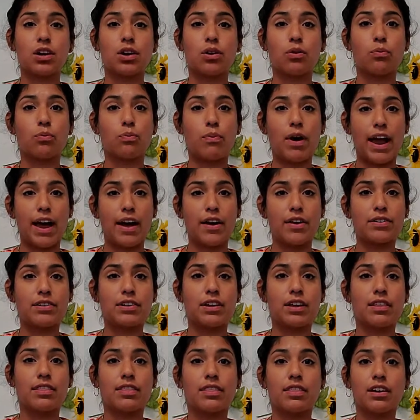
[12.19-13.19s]
around
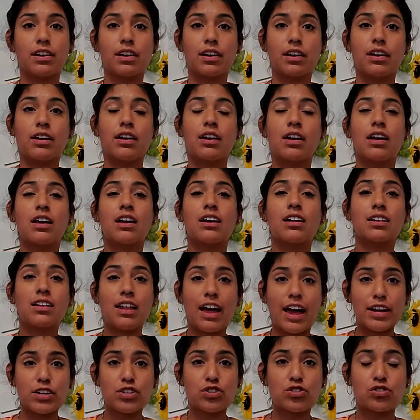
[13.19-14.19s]
the
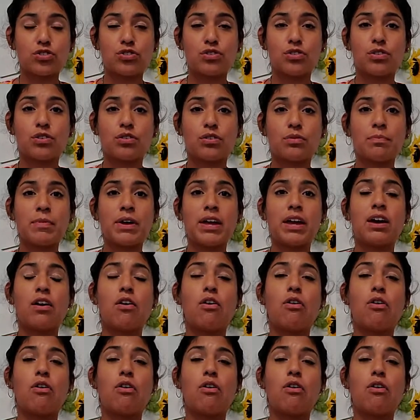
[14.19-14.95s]
classroom,